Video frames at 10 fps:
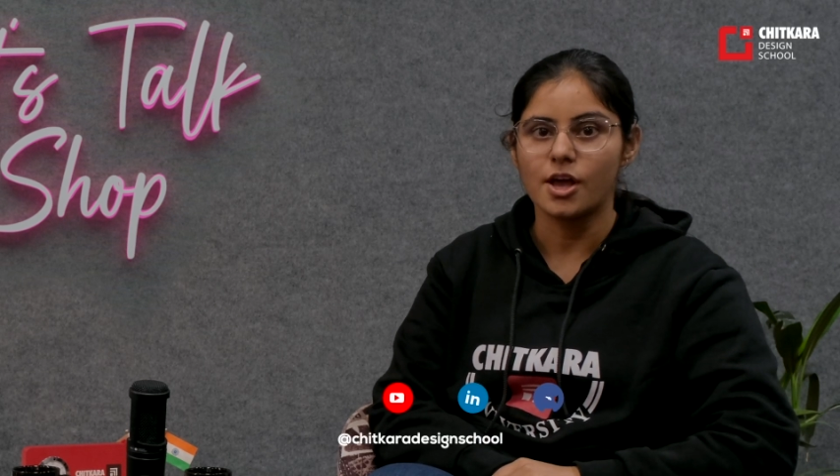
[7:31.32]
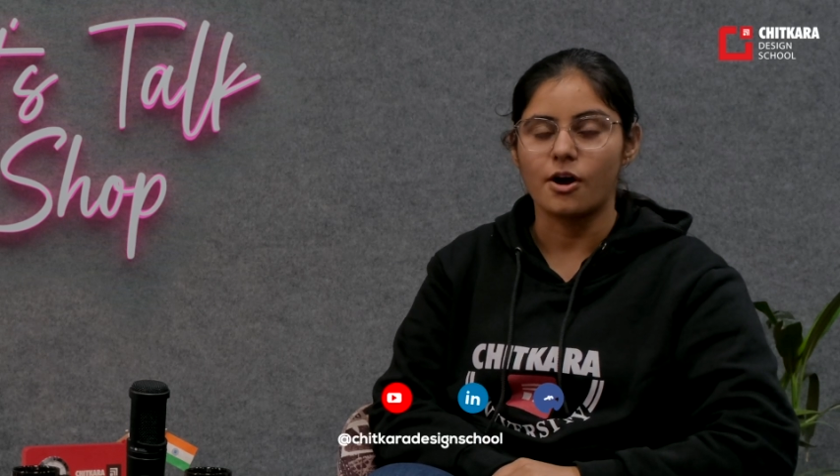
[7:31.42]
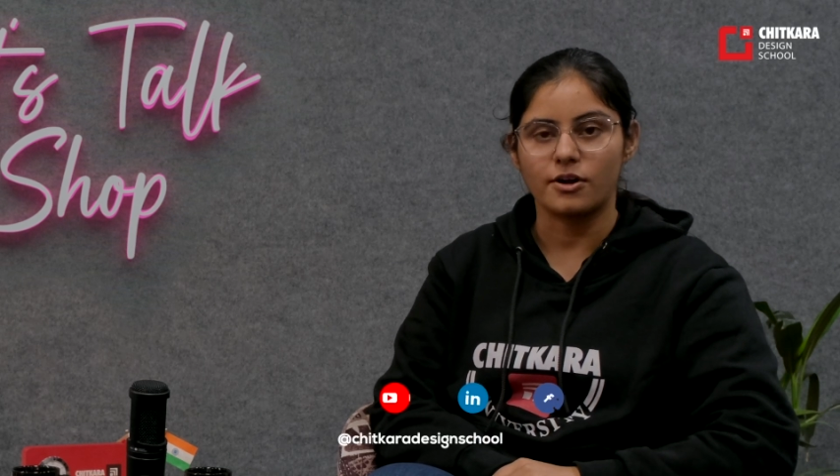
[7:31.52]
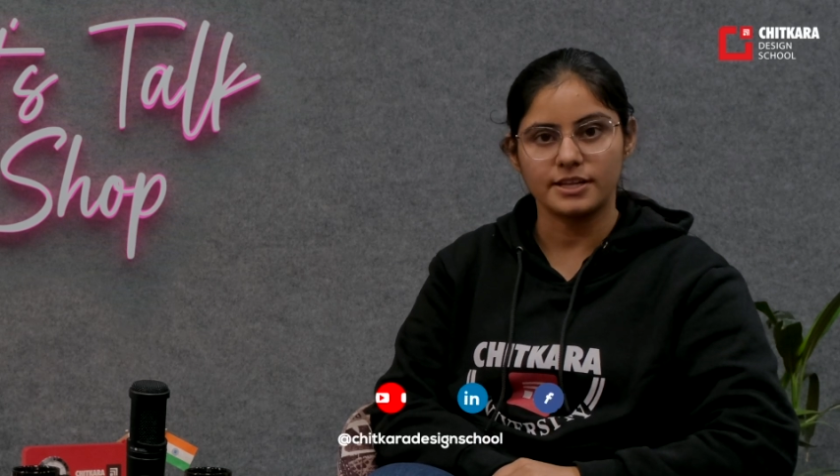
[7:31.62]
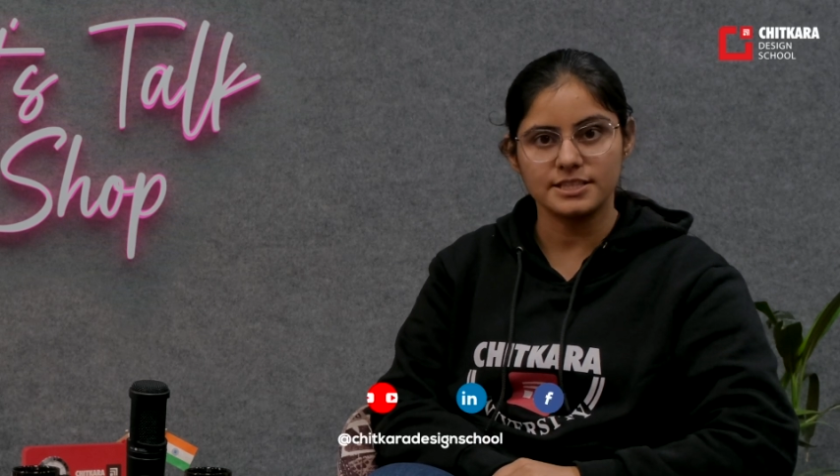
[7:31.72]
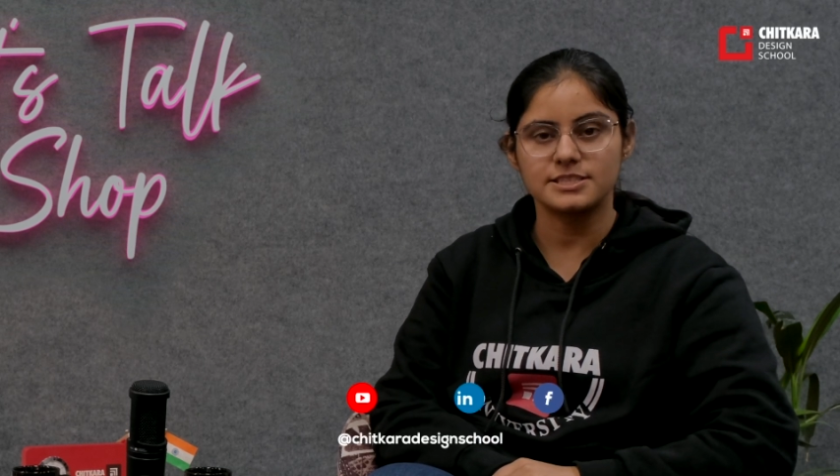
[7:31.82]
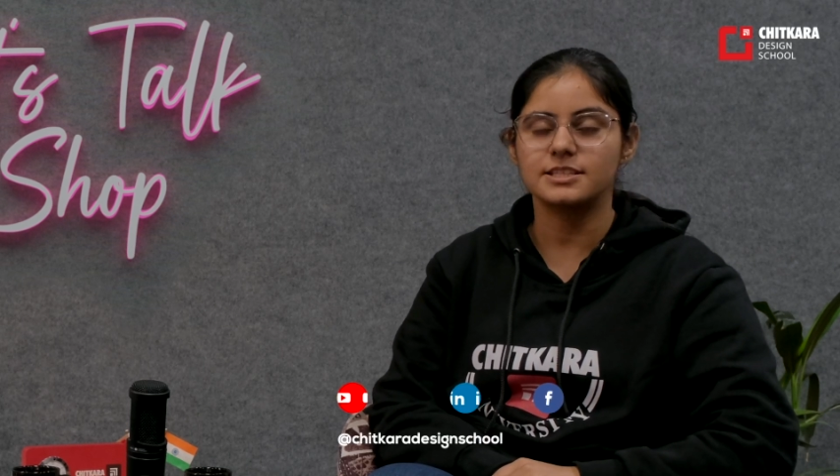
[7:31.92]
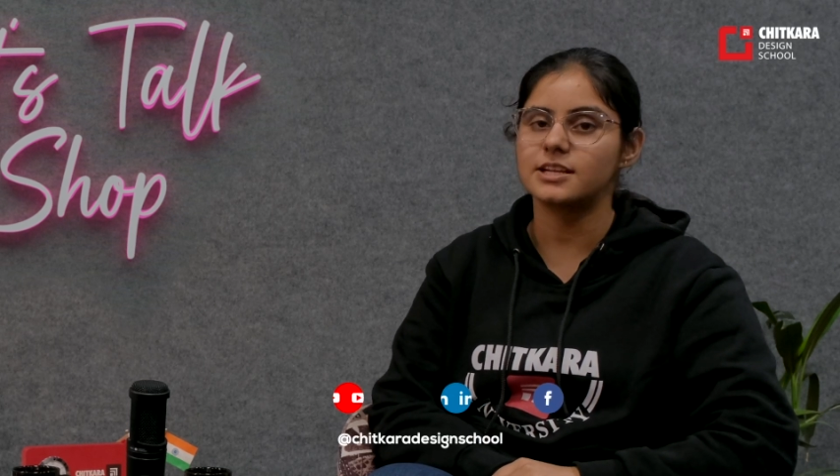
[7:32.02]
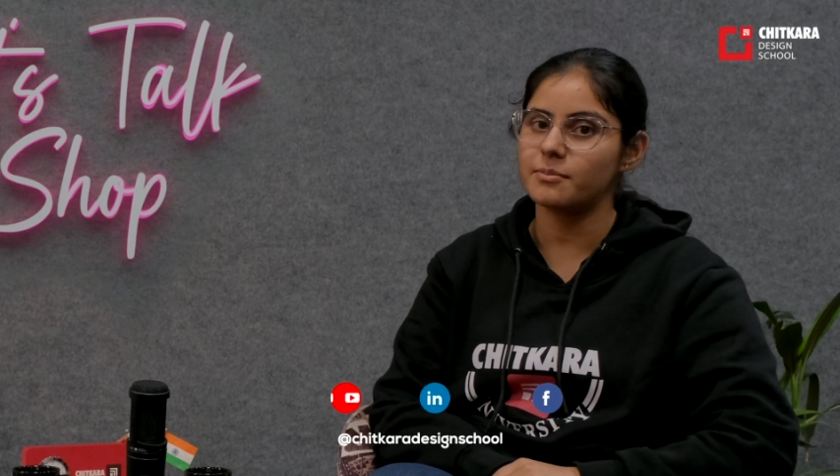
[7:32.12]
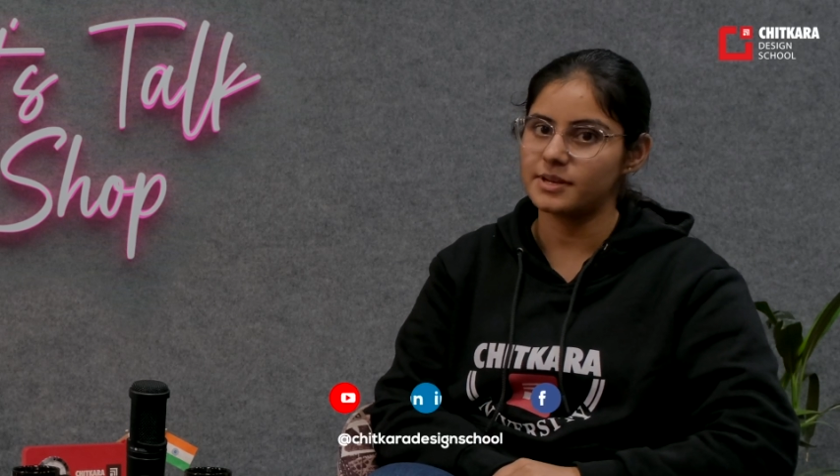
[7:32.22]
on
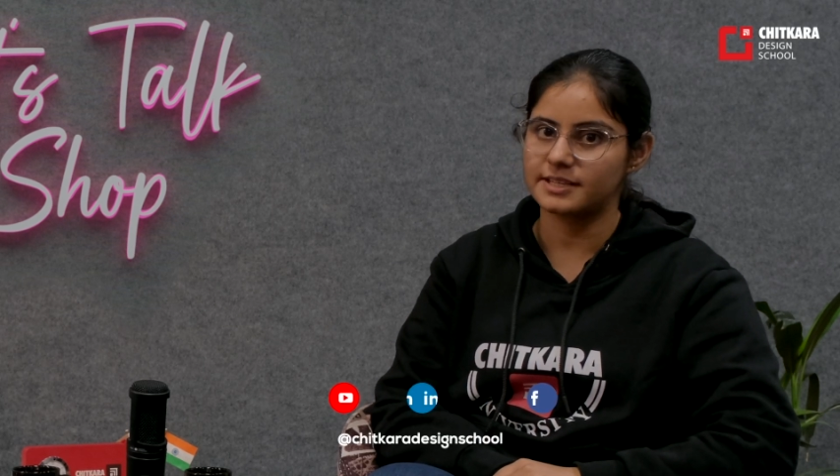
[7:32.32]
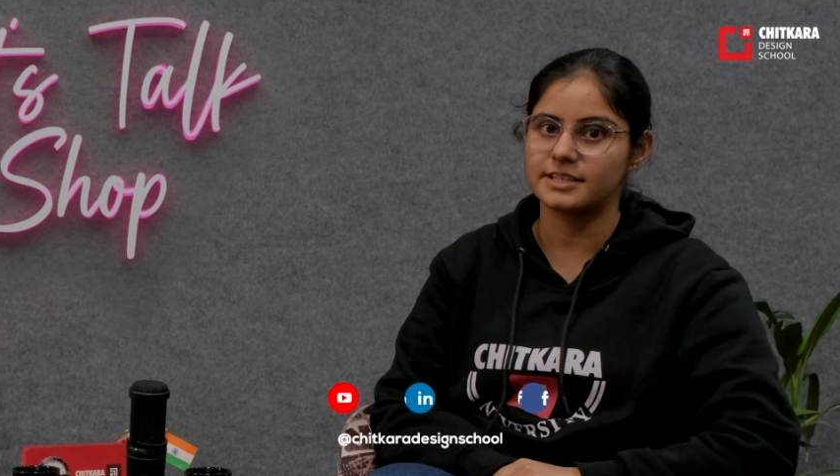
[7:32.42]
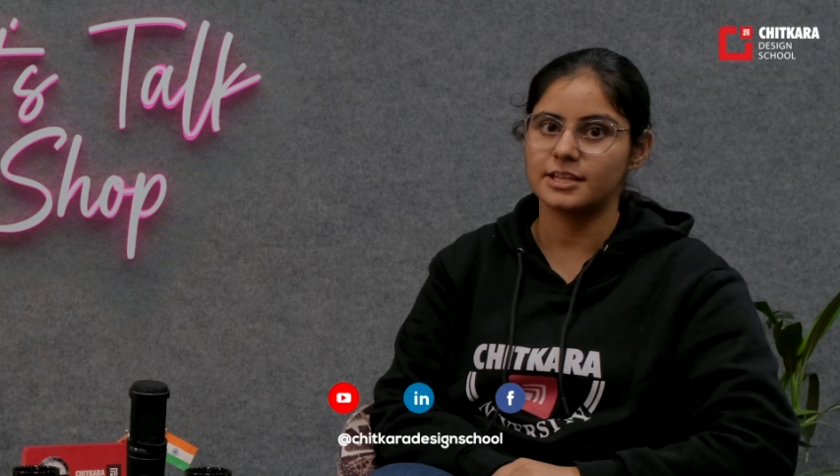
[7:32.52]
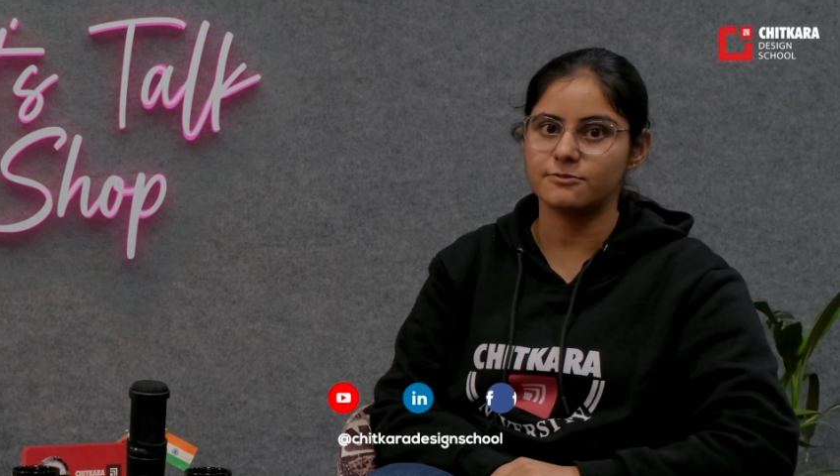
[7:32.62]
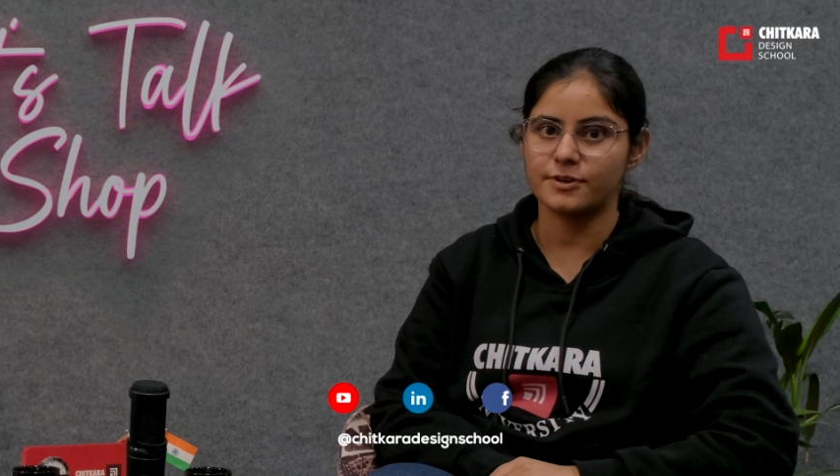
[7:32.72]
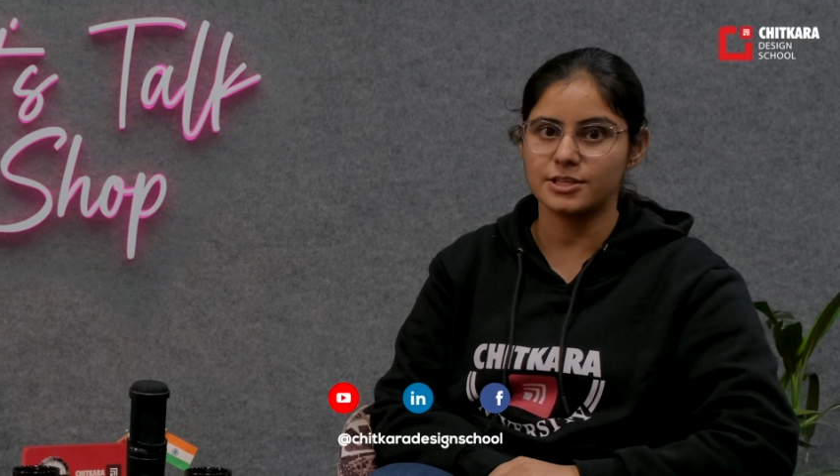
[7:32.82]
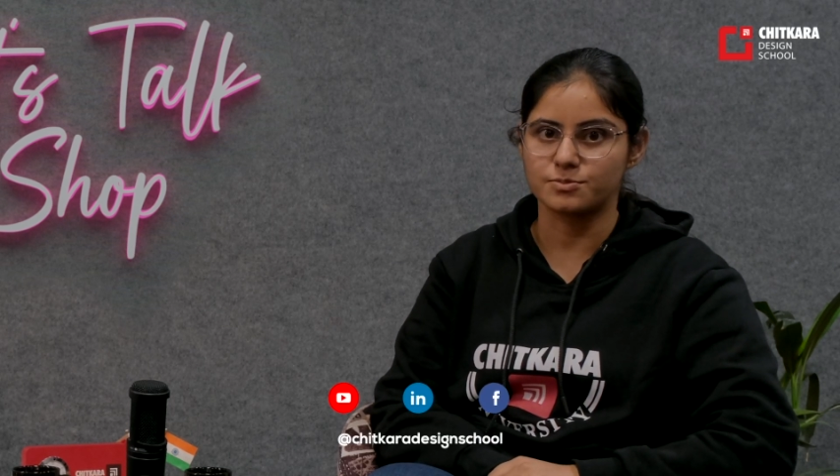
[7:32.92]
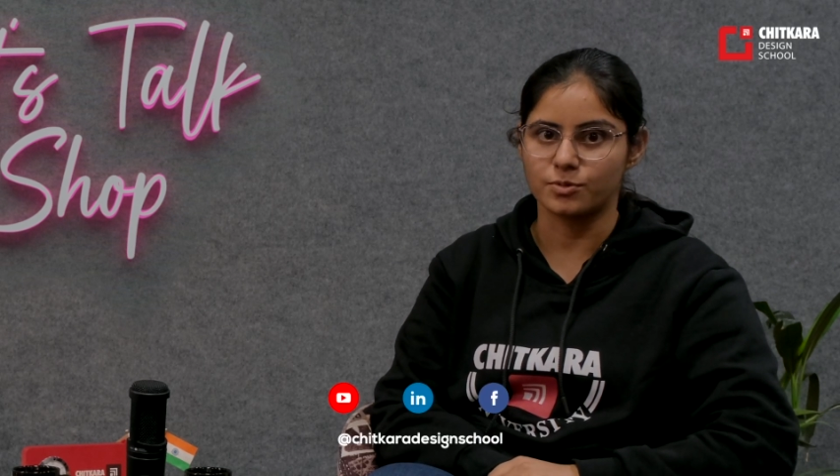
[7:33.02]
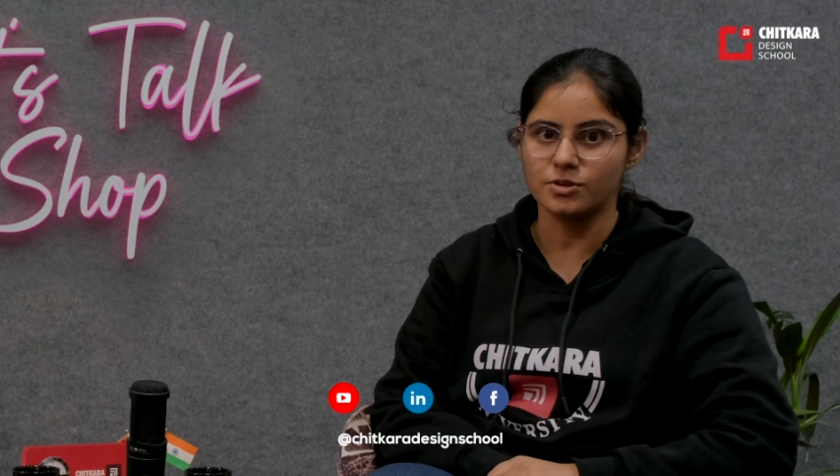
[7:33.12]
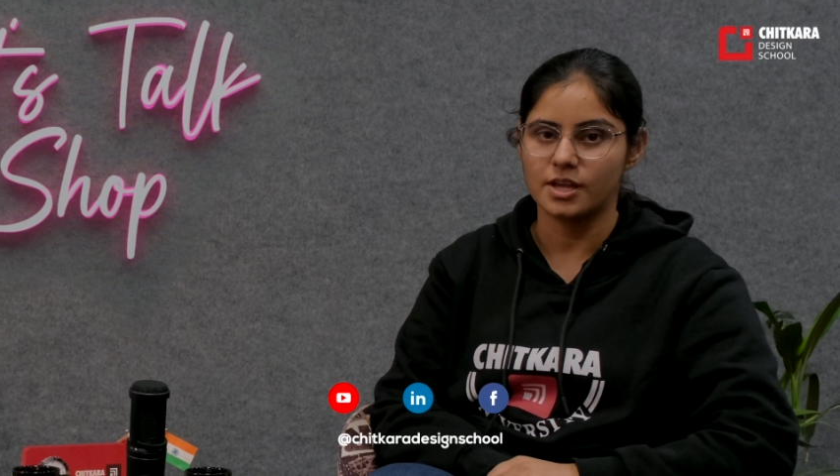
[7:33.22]
Instagram, LinkedIn and
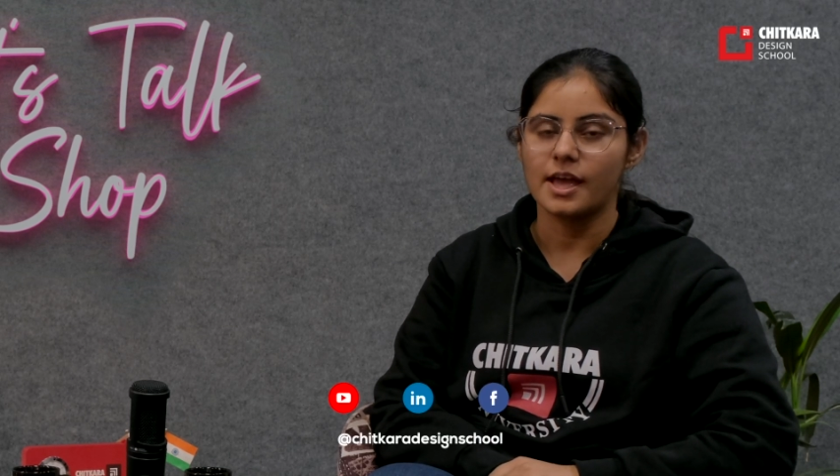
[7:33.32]
Facebook.